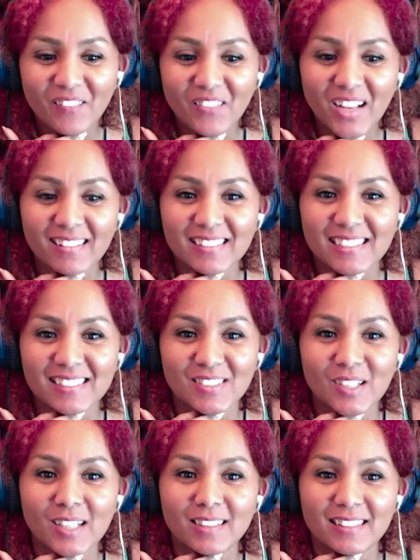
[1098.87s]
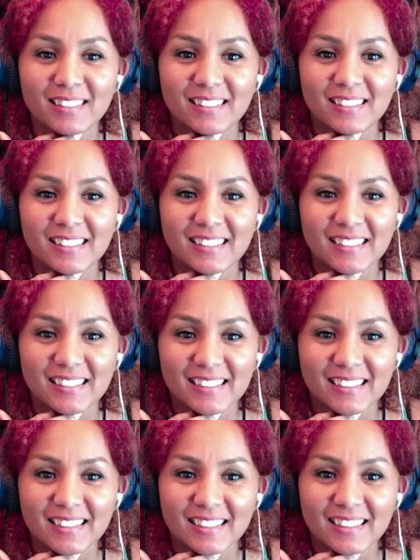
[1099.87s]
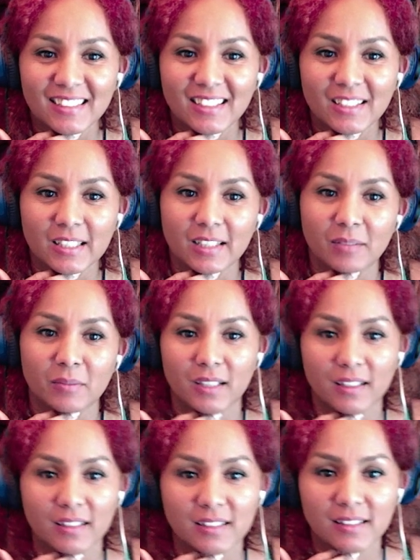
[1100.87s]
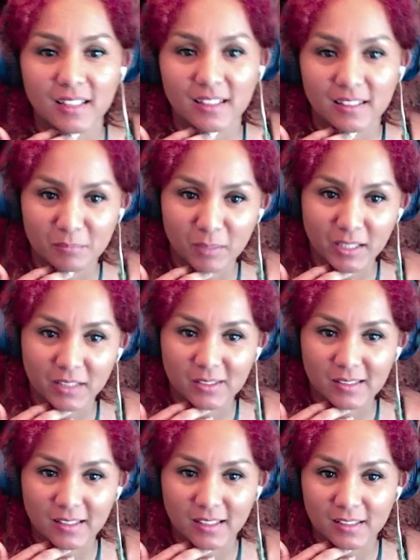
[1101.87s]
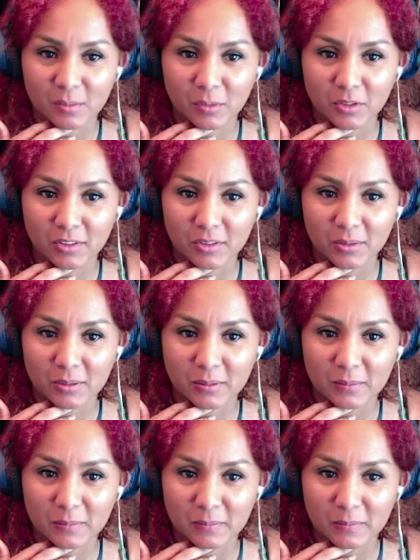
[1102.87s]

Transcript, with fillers: I'm just trying. Okay, I think -6 will do.